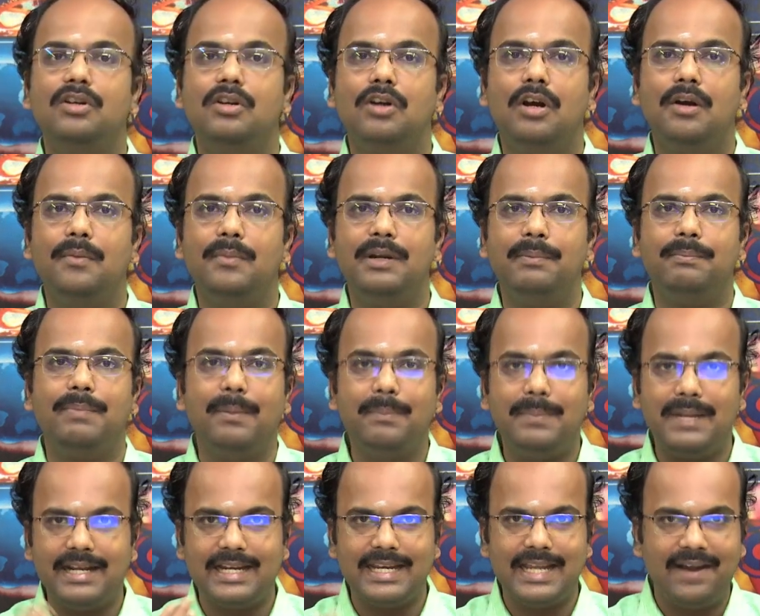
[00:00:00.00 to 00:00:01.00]
common
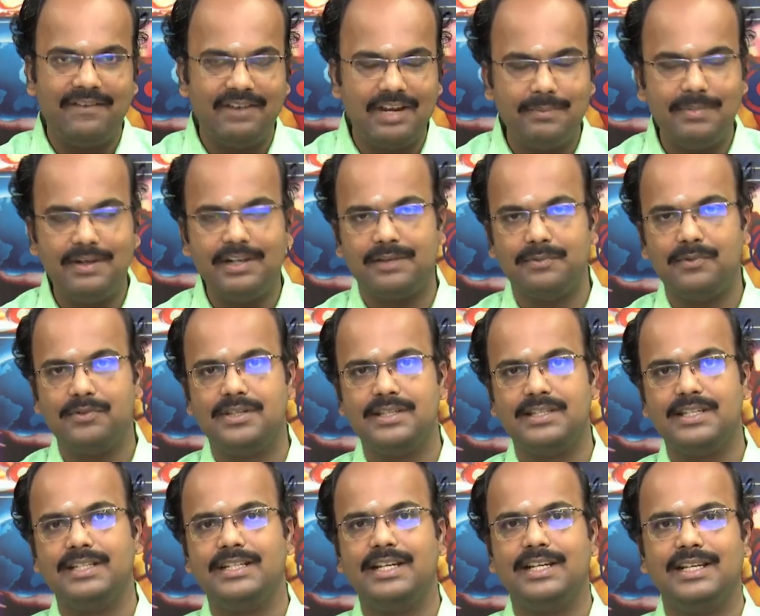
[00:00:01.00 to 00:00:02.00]
publicly available remote
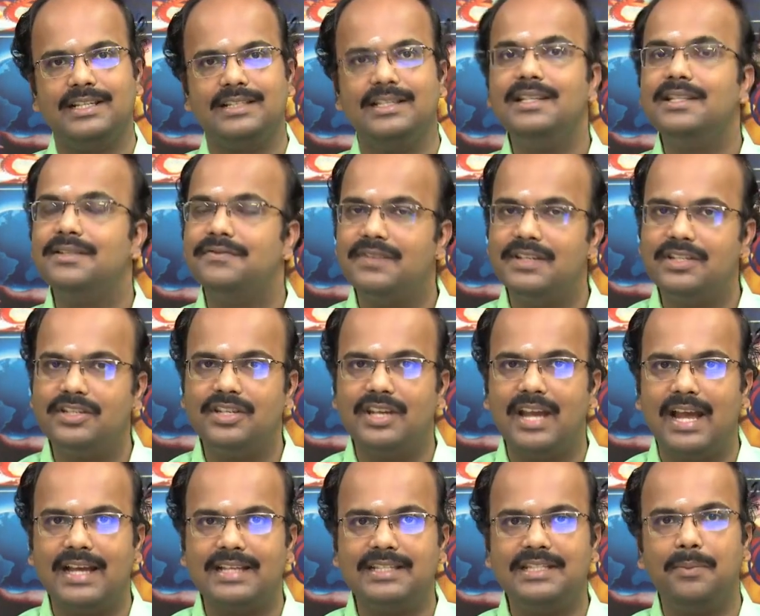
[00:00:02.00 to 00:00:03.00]
sensing data sets which
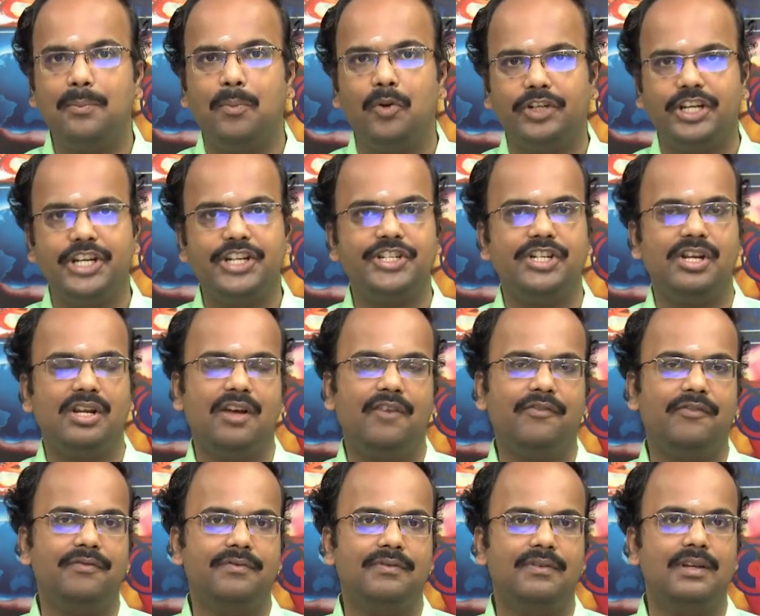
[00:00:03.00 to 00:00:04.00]
has the potential of